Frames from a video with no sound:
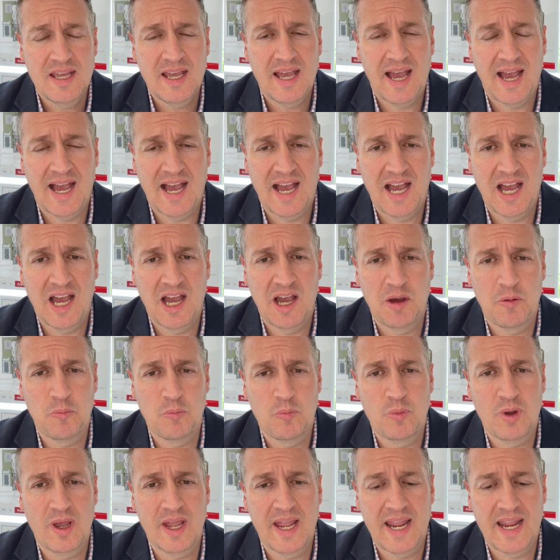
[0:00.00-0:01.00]

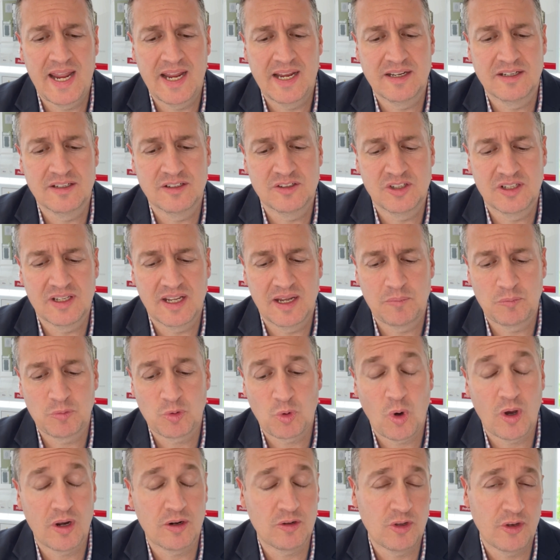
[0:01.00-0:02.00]

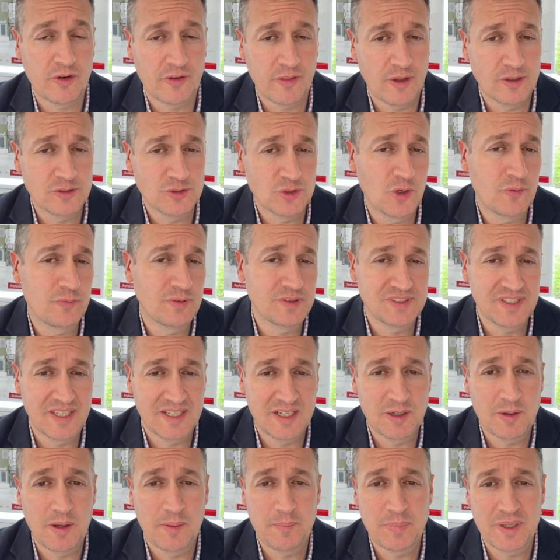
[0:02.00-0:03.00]
Quite a lot of those offers
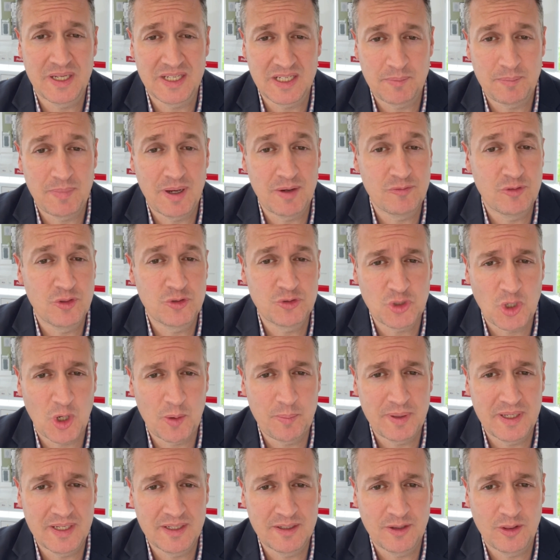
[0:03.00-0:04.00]
ended up being above the
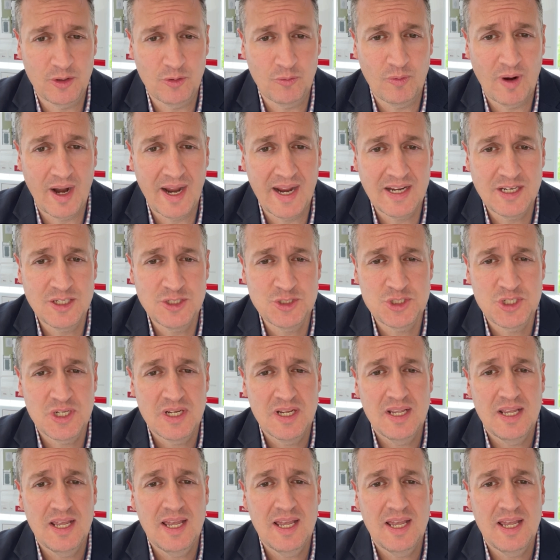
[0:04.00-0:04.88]
top end of the range.